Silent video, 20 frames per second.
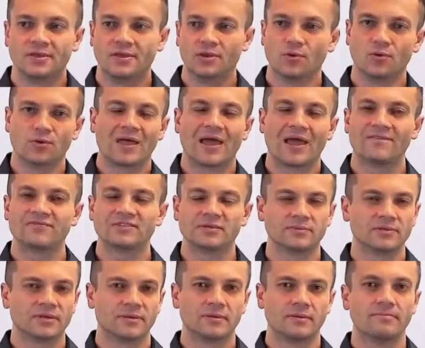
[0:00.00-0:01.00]
or have
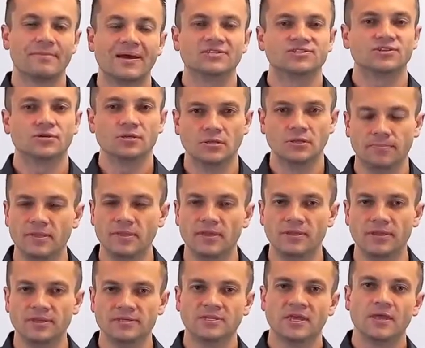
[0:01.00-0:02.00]
some kind of magical
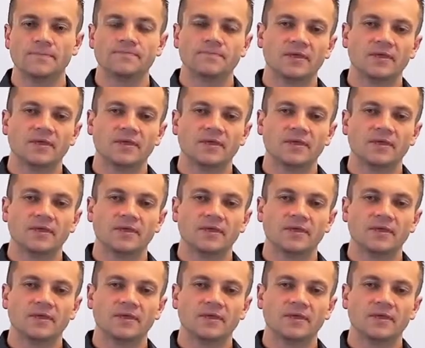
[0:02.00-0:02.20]
abilities.